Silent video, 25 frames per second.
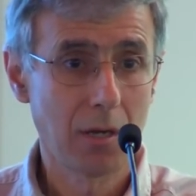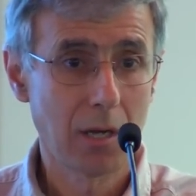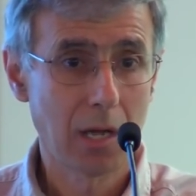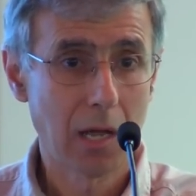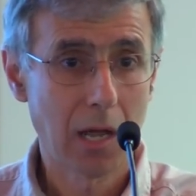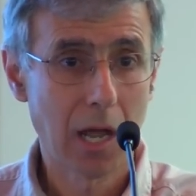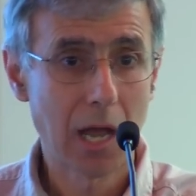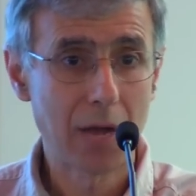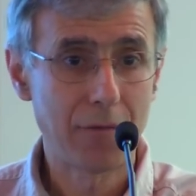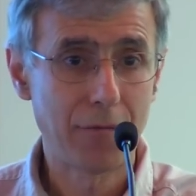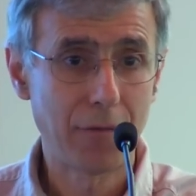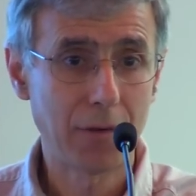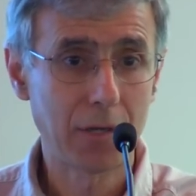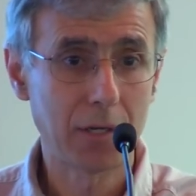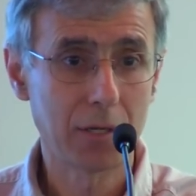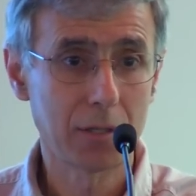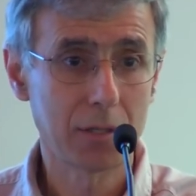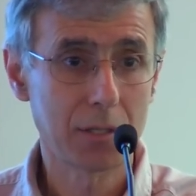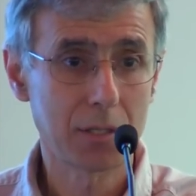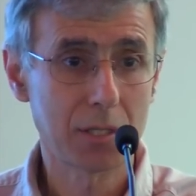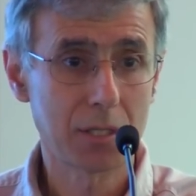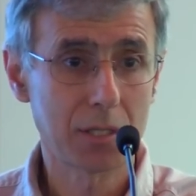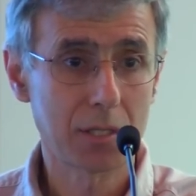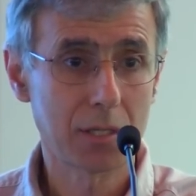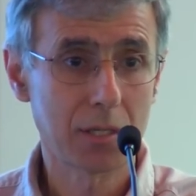
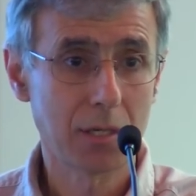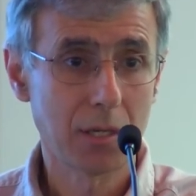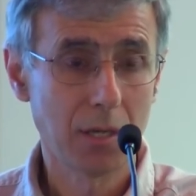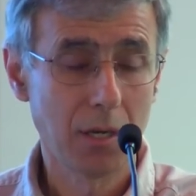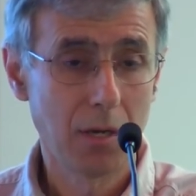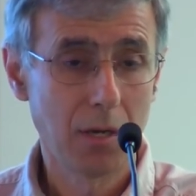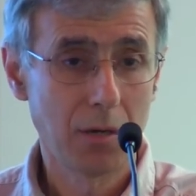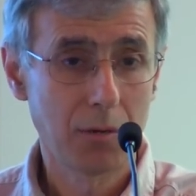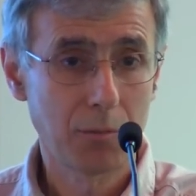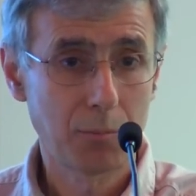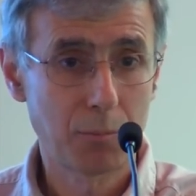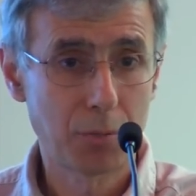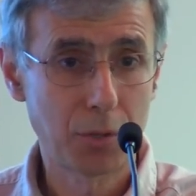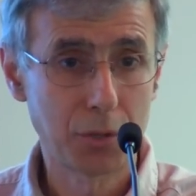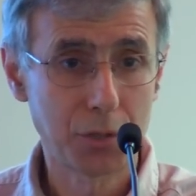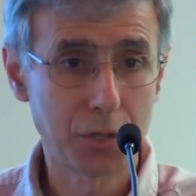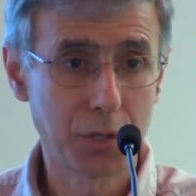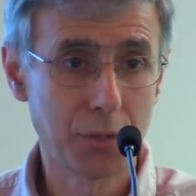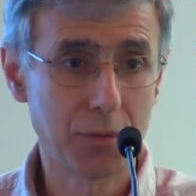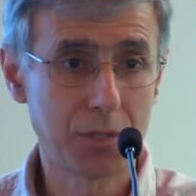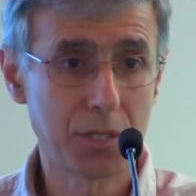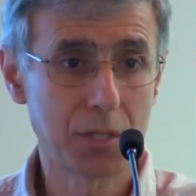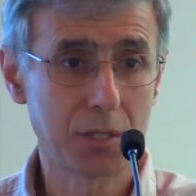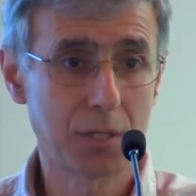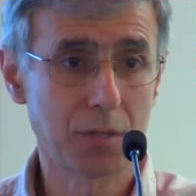advocates,
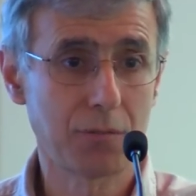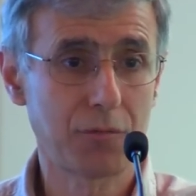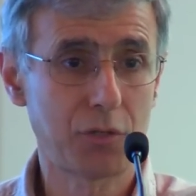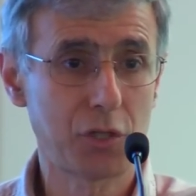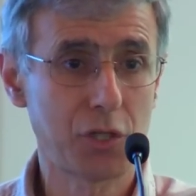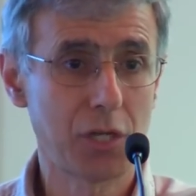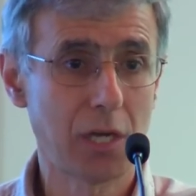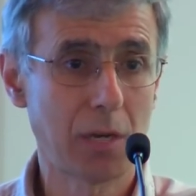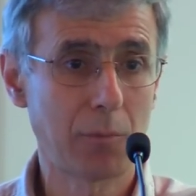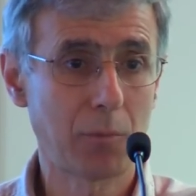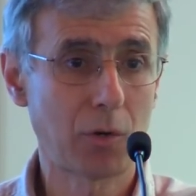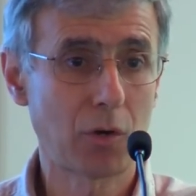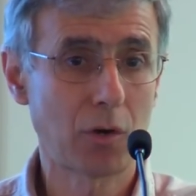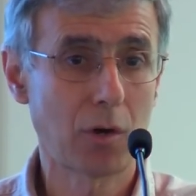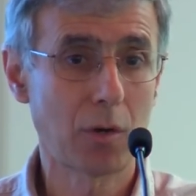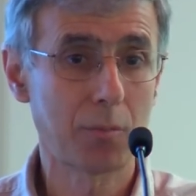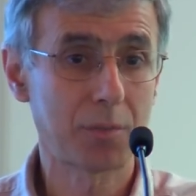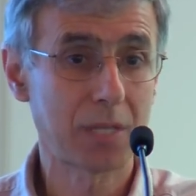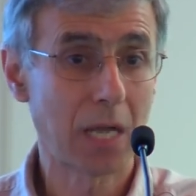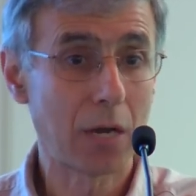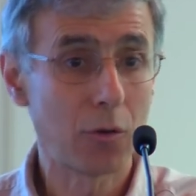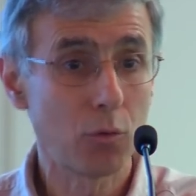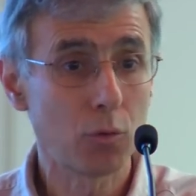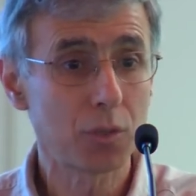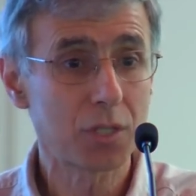producers of GM crops,
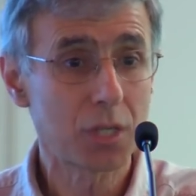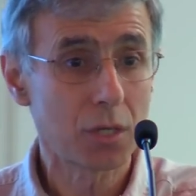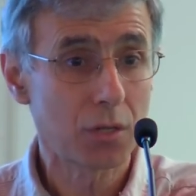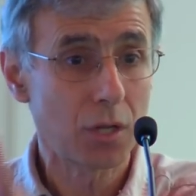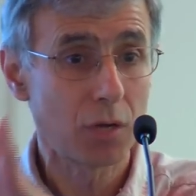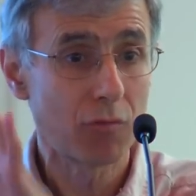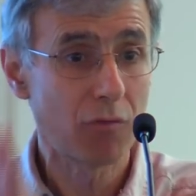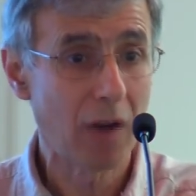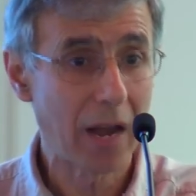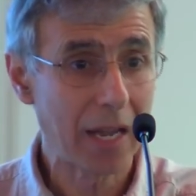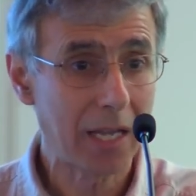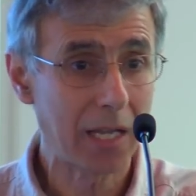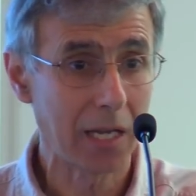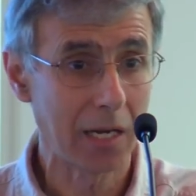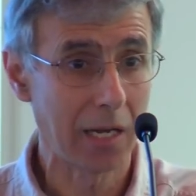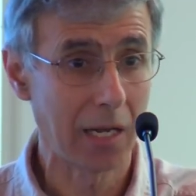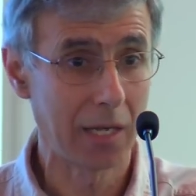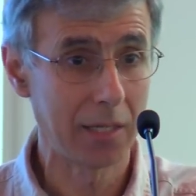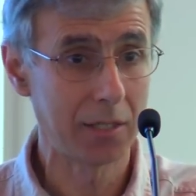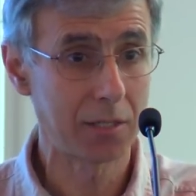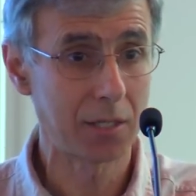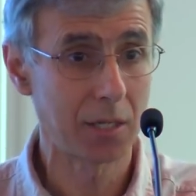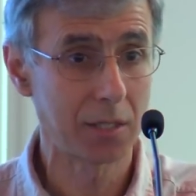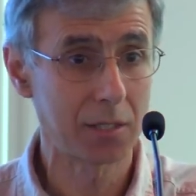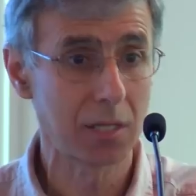and also the
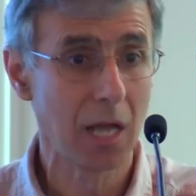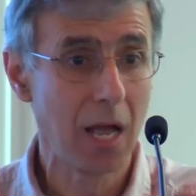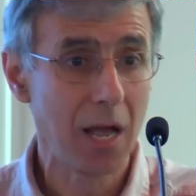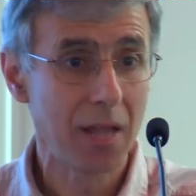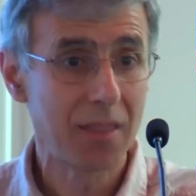regulators,